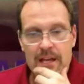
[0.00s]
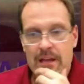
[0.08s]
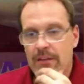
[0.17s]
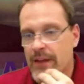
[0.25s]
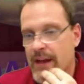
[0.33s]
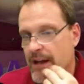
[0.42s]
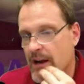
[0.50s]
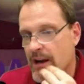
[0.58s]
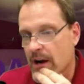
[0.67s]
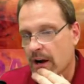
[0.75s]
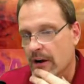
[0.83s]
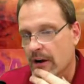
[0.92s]
That
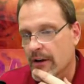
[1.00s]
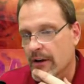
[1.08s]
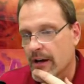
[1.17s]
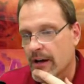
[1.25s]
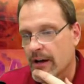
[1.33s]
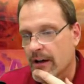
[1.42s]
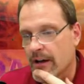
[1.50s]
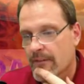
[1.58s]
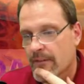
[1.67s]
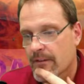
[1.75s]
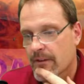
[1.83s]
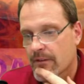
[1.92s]
are uh,
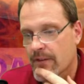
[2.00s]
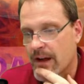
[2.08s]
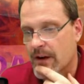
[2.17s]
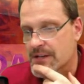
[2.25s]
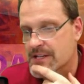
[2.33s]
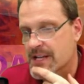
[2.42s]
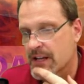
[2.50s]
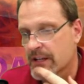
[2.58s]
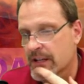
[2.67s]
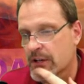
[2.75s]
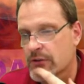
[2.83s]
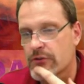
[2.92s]
that are
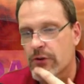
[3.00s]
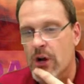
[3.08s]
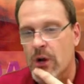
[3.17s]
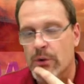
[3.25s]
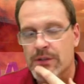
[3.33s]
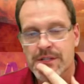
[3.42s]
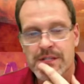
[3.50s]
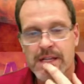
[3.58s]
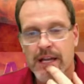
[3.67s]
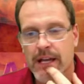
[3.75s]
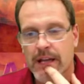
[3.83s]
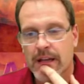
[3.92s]
selling your drones,
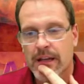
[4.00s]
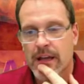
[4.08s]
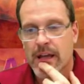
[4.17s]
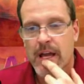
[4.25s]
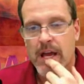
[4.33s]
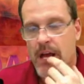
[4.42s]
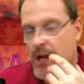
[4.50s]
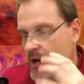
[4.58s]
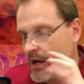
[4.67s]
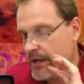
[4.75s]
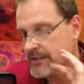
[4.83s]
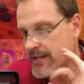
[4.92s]
okay?
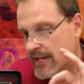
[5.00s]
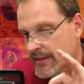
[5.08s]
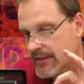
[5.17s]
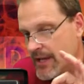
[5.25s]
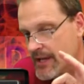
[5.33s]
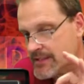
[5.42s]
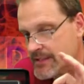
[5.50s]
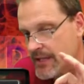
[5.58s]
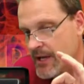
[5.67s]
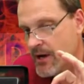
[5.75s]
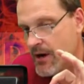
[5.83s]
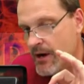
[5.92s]
take the
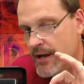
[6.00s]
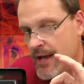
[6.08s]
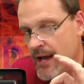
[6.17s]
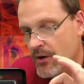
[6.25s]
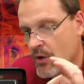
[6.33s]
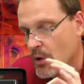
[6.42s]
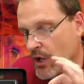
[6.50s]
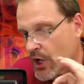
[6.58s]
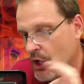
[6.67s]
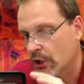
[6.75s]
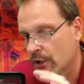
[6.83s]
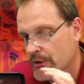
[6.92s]
SD card out or
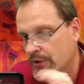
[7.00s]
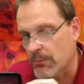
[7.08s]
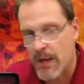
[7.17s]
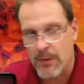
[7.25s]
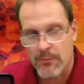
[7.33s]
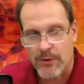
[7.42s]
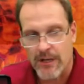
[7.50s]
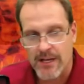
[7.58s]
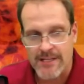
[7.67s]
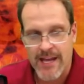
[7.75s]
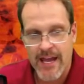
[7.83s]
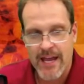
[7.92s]
clear the memory
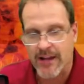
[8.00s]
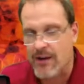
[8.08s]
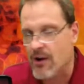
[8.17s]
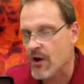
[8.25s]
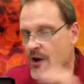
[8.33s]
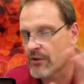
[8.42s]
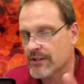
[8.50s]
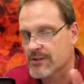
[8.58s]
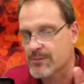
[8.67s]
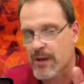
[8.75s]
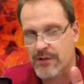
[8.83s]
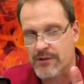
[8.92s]
because I had all these
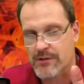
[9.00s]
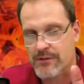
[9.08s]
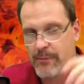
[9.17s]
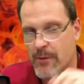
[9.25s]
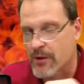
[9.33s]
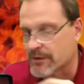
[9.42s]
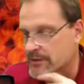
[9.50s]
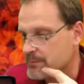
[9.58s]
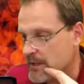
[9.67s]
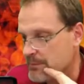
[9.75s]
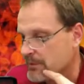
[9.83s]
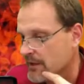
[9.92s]
pictures from all these
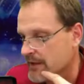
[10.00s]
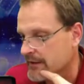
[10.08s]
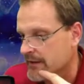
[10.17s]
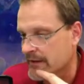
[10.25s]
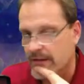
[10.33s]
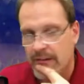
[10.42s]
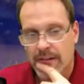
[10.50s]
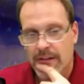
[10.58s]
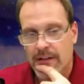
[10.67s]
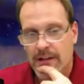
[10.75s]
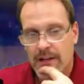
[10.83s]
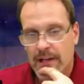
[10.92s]
people on there,
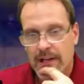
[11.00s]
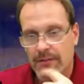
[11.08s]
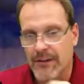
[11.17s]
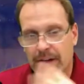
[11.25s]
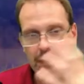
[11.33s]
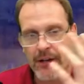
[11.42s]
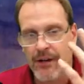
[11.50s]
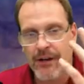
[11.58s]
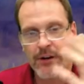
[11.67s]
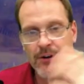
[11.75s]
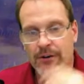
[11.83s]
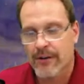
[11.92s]

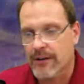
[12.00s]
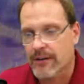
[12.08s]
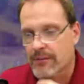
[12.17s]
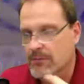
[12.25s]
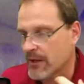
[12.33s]
video, and you